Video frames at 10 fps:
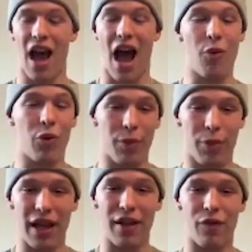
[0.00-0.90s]
I want to
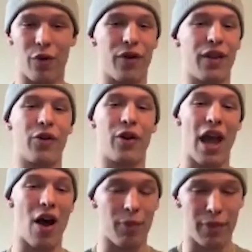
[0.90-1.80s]
play for that are going to
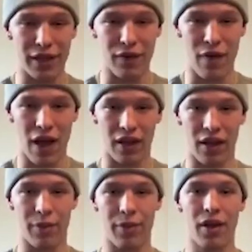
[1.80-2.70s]
help me
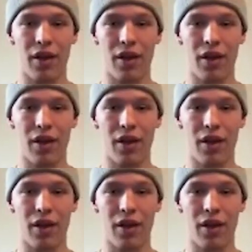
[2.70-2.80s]
develop.